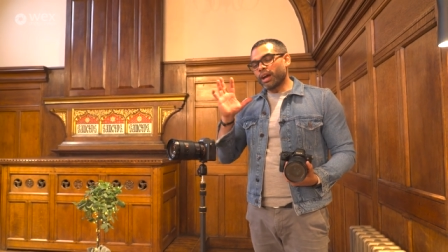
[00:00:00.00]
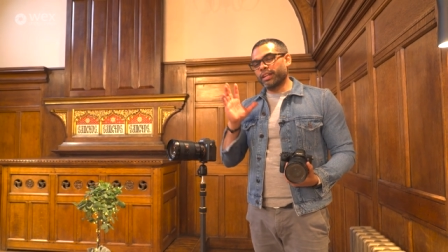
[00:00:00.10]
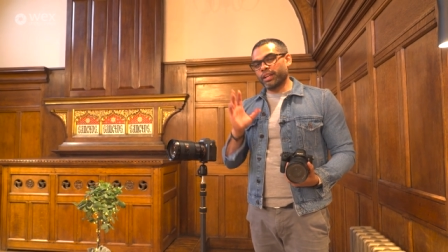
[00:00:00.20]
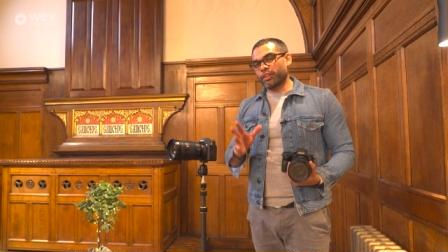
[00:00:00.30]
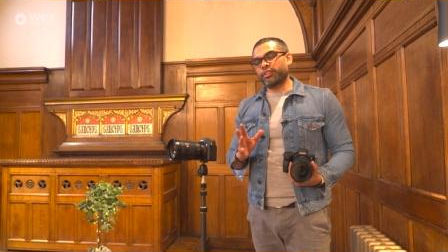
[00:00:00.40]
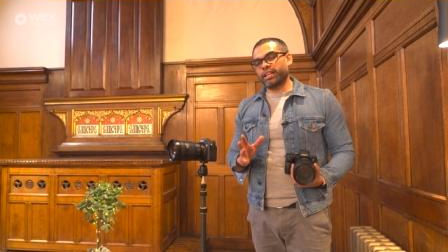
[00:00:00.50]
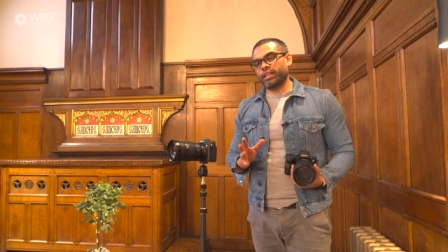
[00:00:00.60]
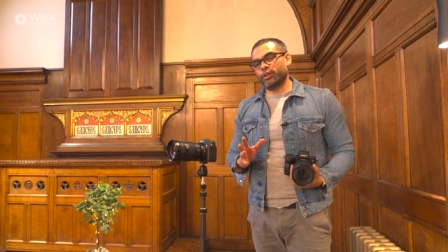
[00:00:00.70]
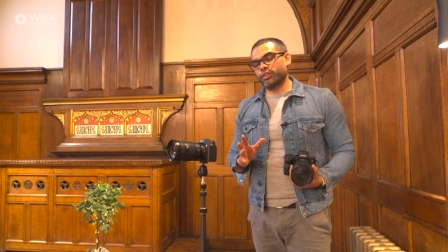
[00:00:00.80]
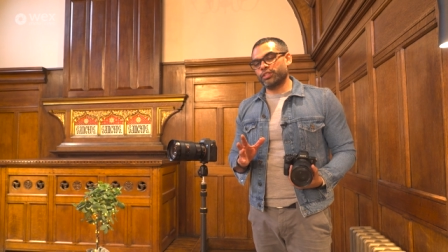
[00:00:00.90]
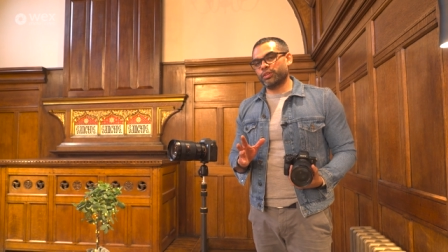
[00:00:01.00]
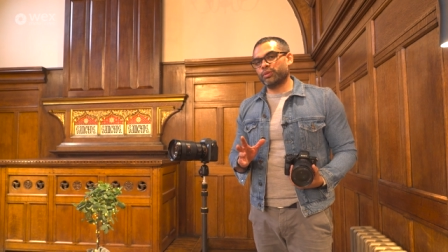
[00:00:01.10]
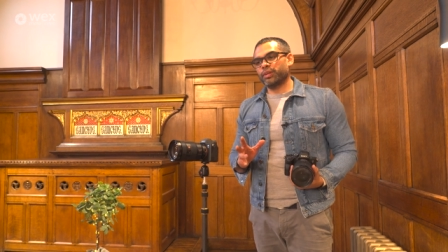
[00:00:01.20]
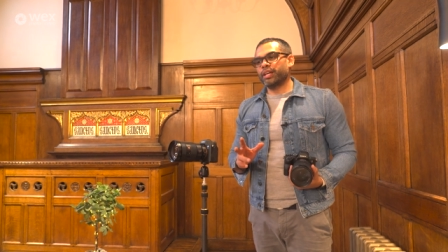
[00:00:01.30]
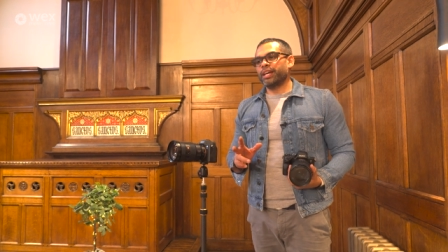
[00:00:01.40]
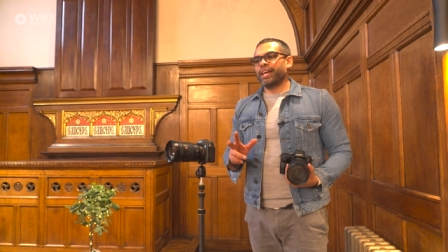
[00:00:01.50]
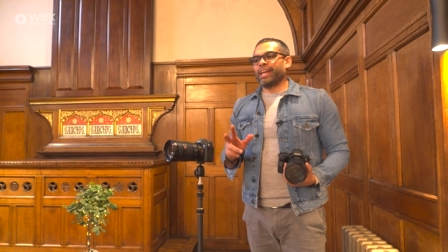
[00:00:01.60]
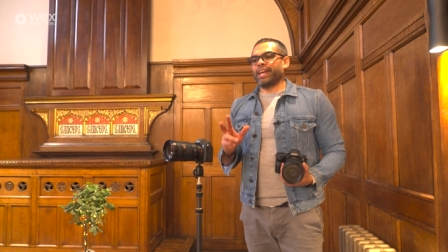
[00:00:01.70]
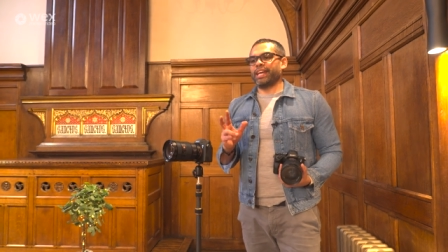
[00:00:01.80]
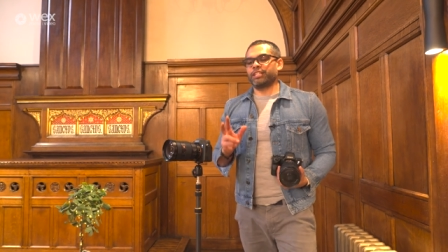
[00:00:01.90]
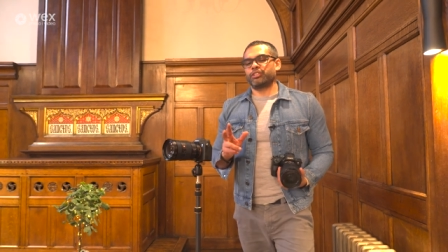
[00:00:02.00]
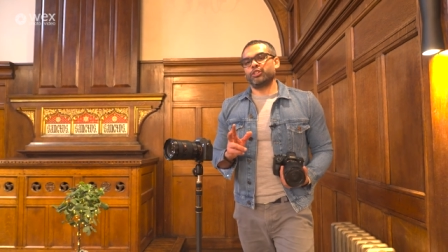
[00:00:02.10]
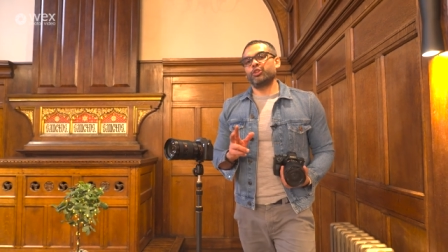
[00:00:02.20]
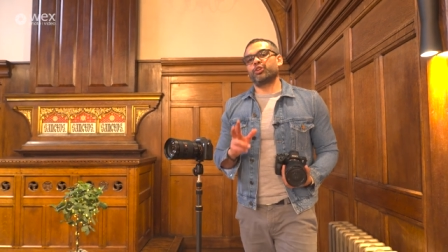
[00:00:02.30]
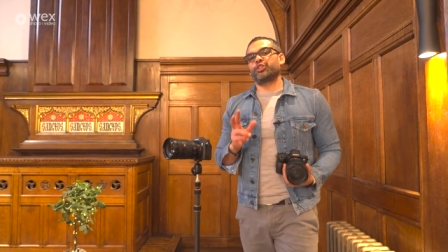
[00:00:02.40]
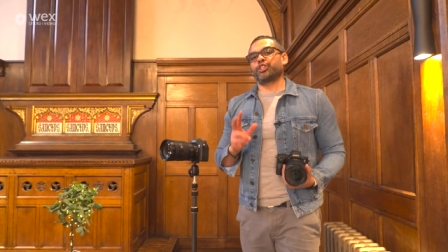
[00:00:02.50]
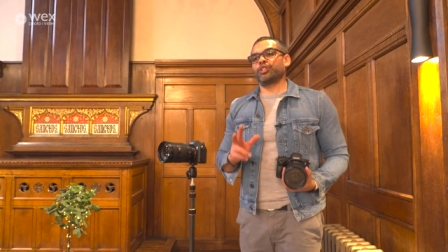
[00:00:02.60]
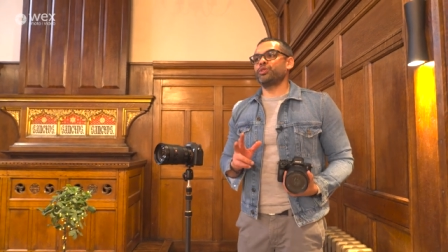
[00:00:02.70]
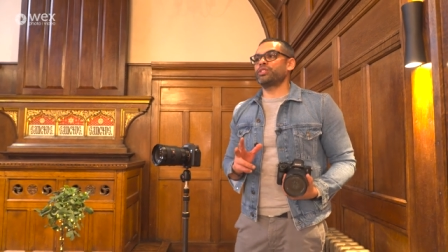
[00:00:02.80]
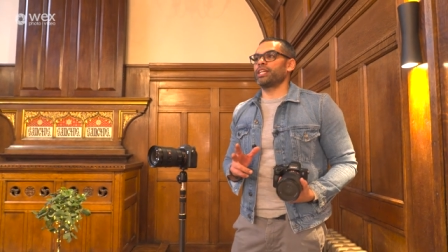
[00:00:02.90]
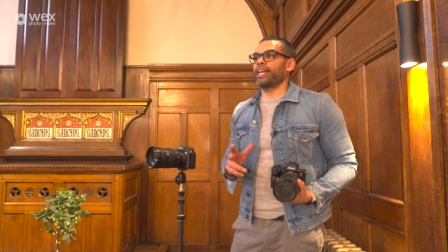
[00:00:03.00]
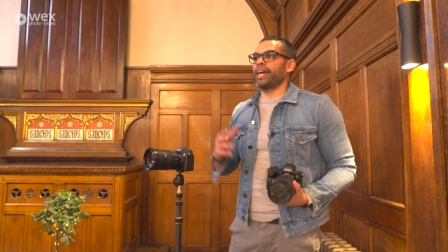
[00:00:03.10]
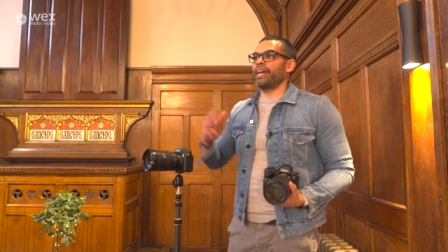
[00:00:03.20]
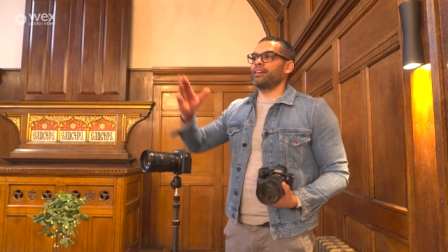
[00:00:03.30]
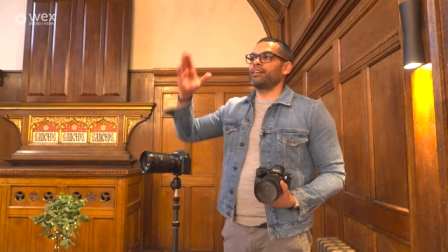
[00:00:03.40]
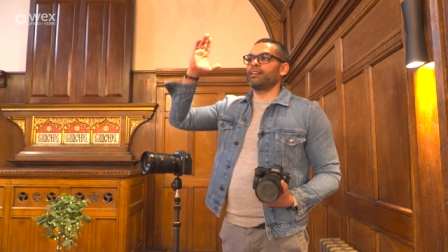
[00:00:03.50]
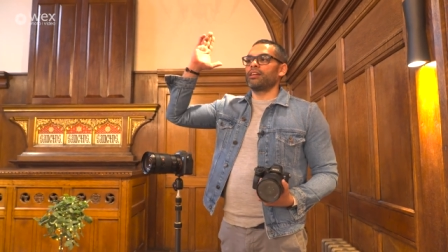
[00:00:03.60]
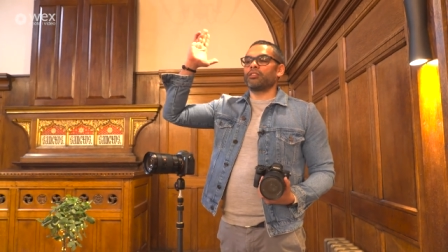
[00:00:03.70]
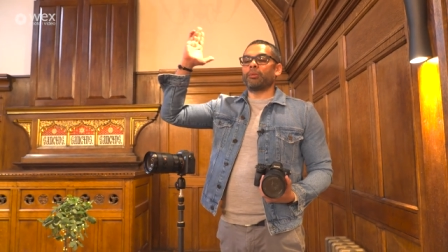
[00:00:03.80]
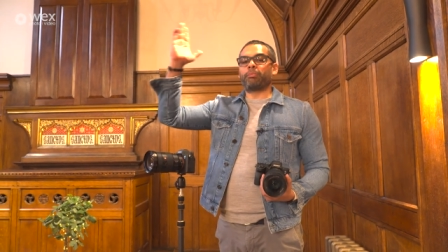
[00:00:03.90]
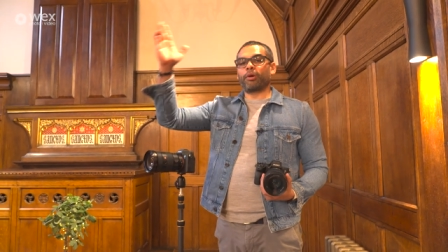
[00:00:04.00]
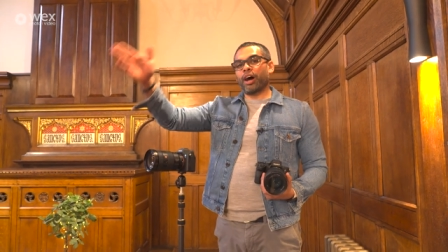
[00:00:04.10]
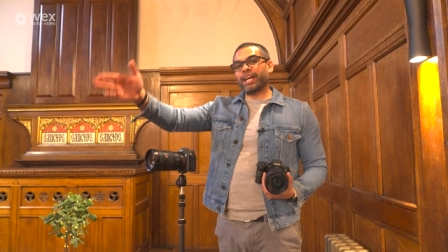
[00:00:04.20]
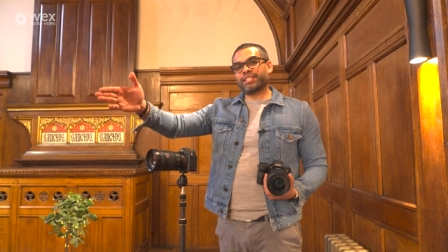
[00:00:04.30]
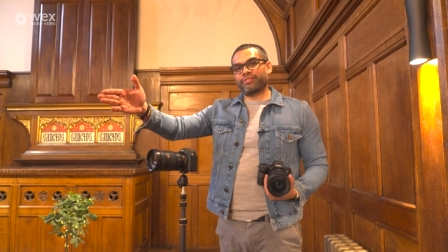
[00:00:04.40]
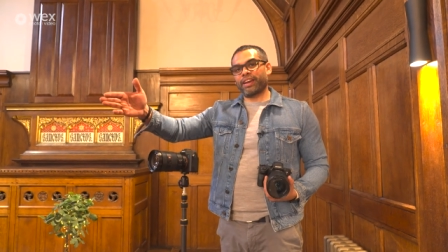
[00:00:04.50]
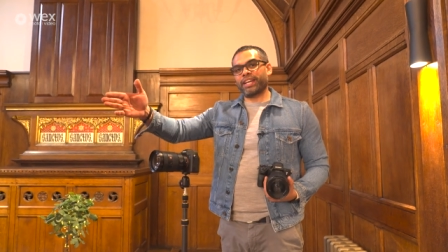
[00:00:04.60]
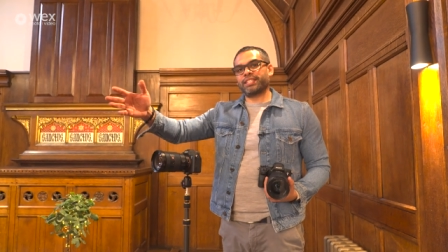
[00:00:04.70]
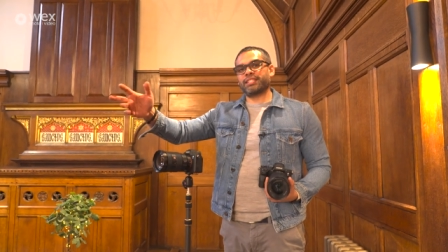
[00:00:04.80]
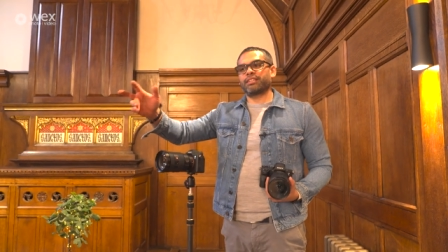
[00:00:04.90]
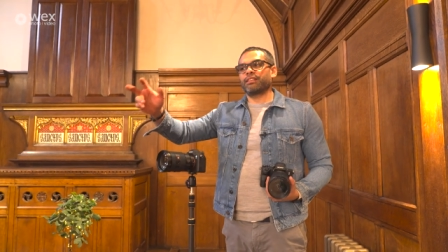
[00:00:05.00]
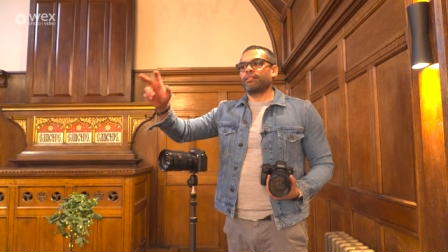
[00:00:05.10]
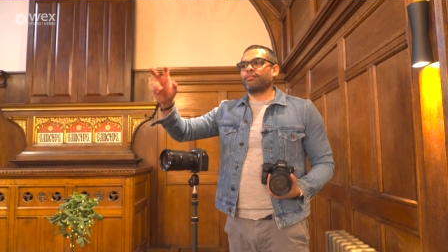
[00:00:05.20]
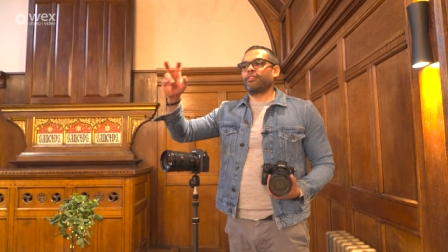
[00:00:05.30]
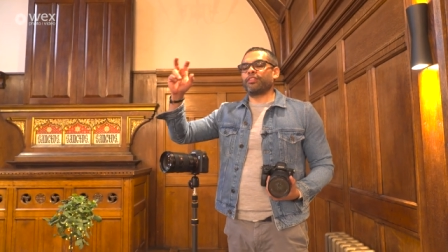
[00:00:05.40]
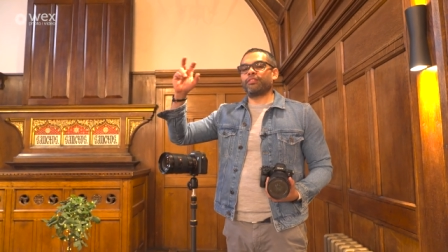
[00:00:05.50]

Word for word: another thing that you can do is you could choose to get the bride's face for